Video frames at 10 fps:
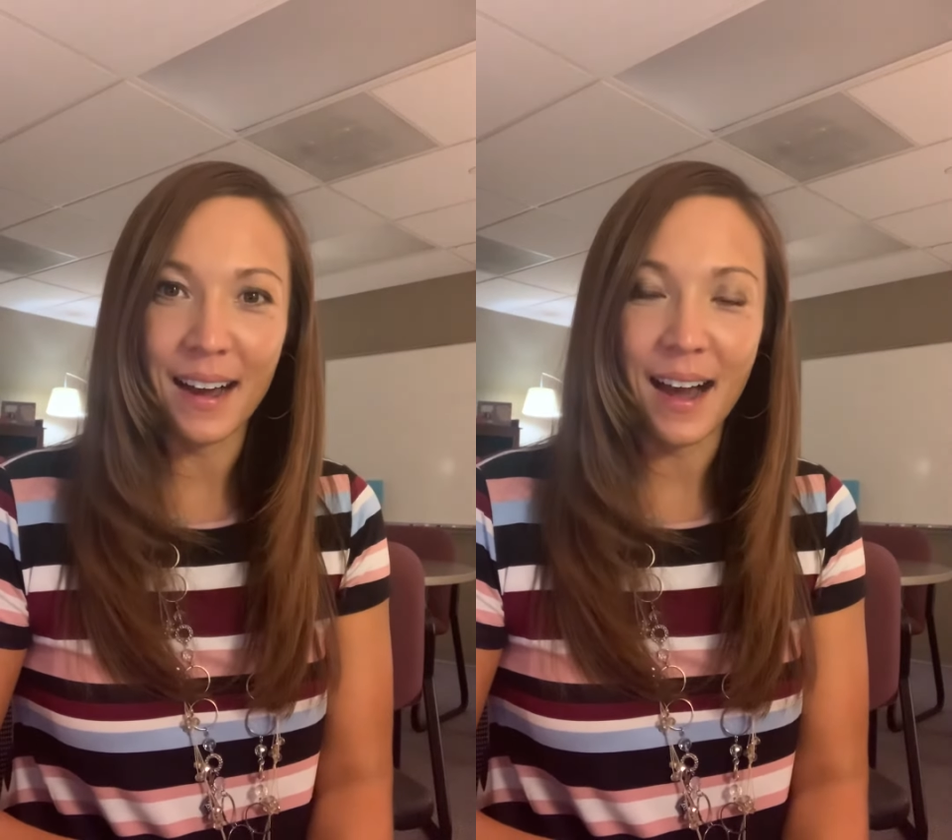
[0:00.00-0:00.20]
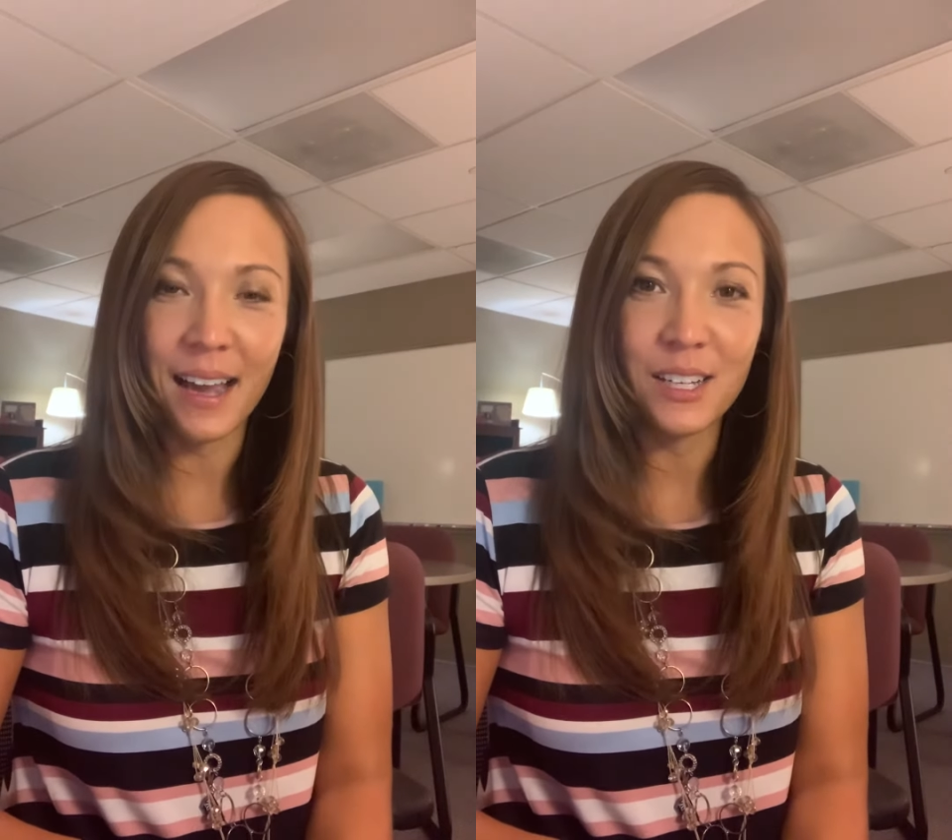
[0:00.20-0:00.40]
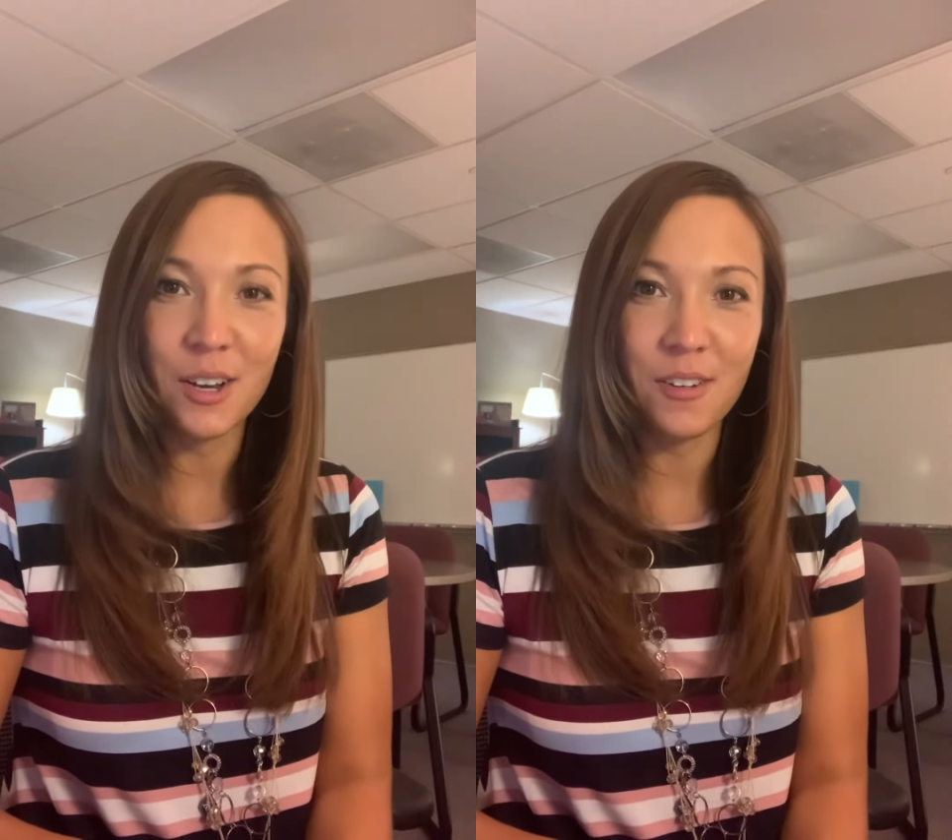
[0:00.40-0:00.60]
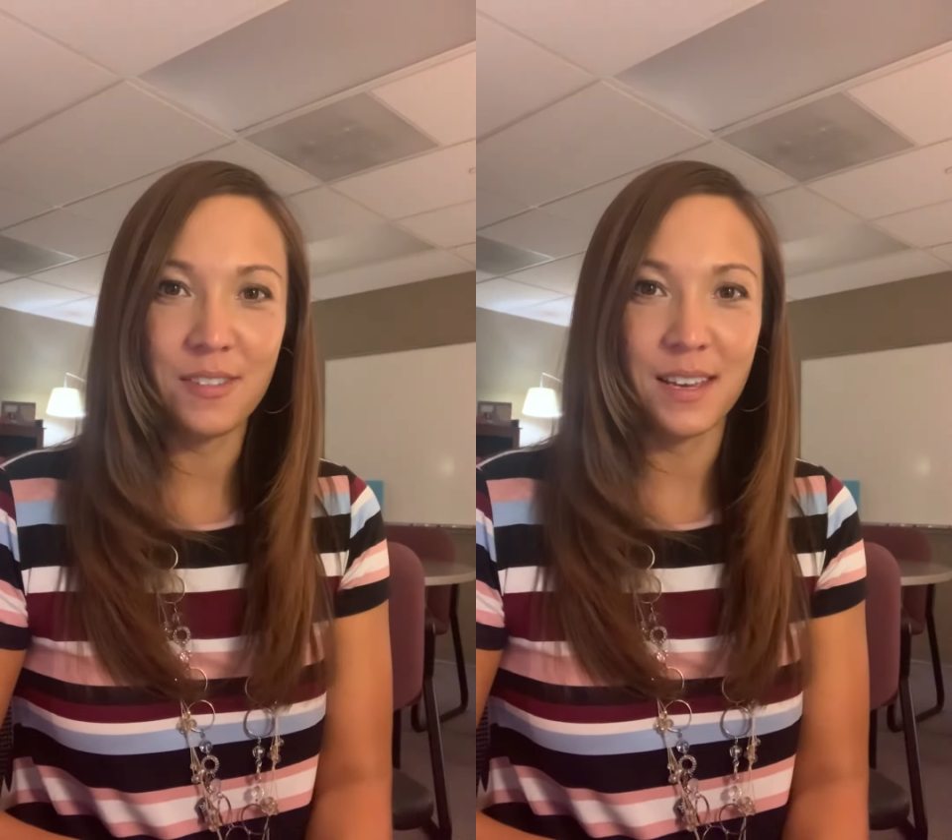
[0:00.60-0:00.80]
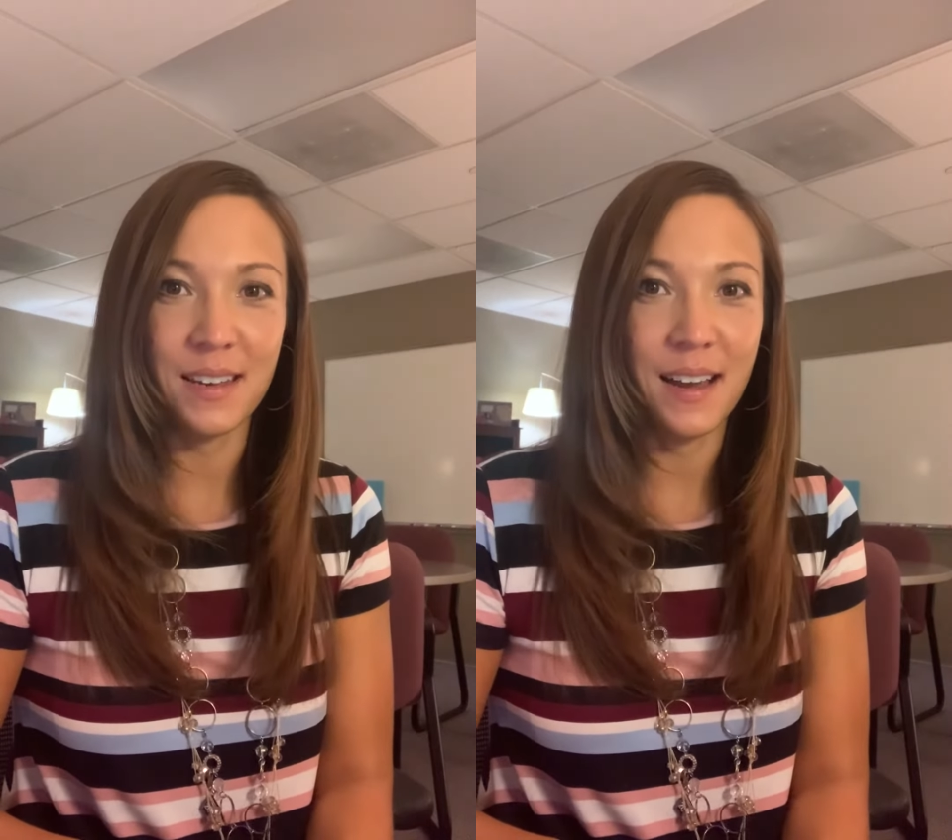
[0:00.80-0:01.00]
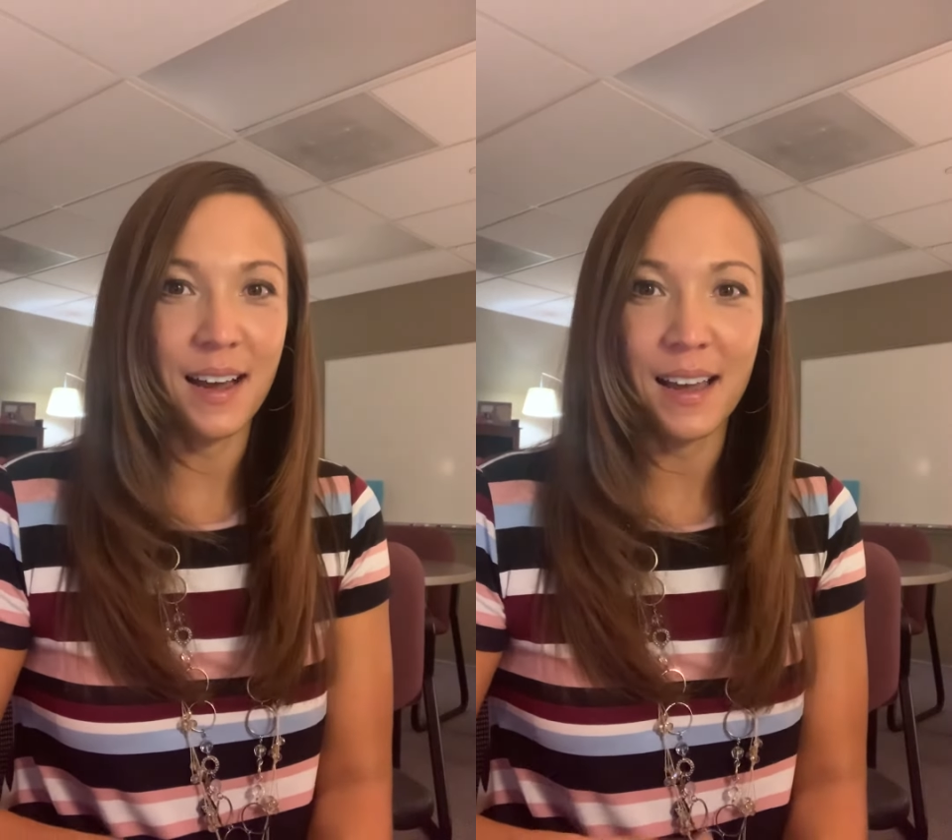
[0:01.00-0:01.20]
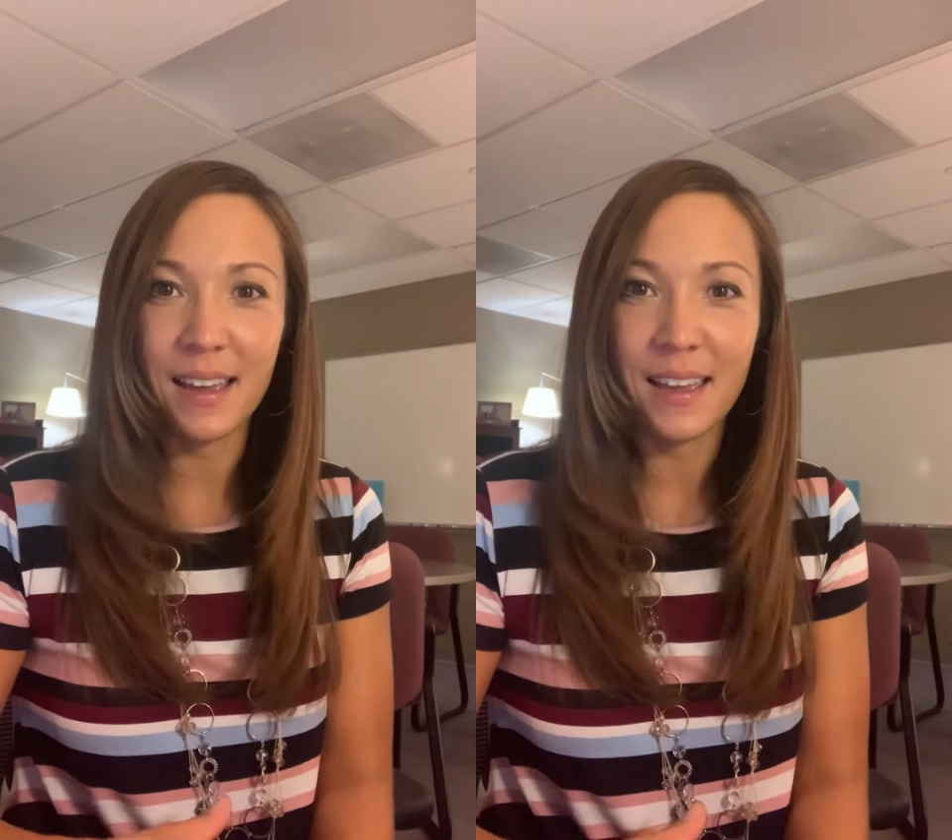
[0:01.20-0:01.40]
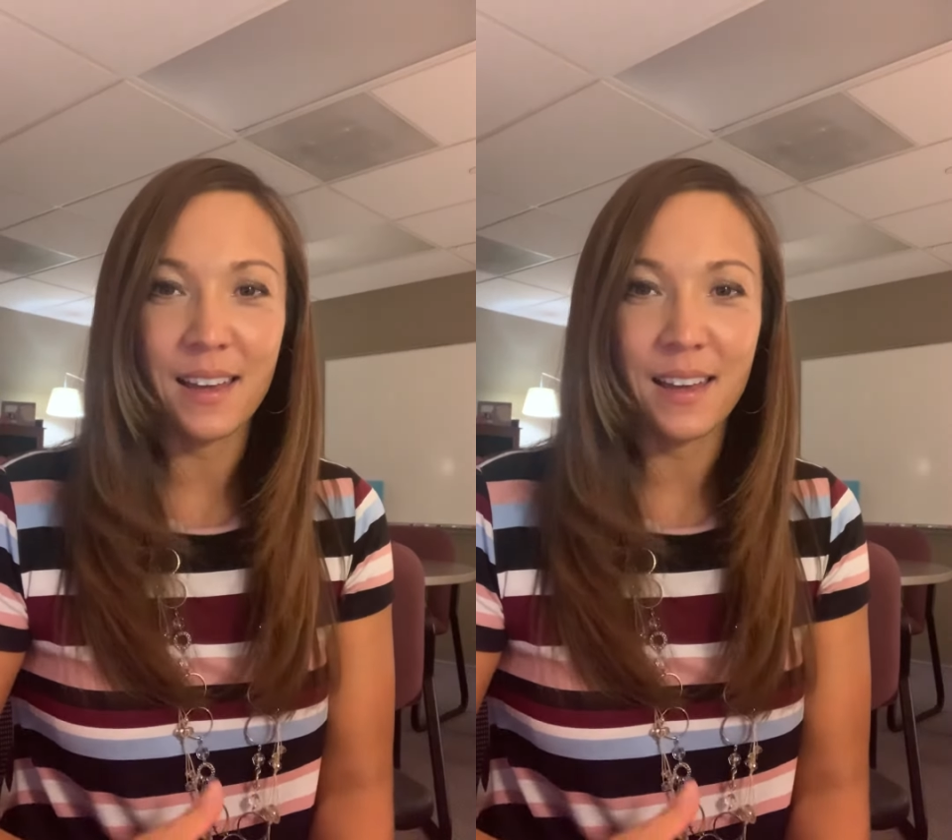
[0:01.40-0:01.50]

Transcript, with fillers: I know that I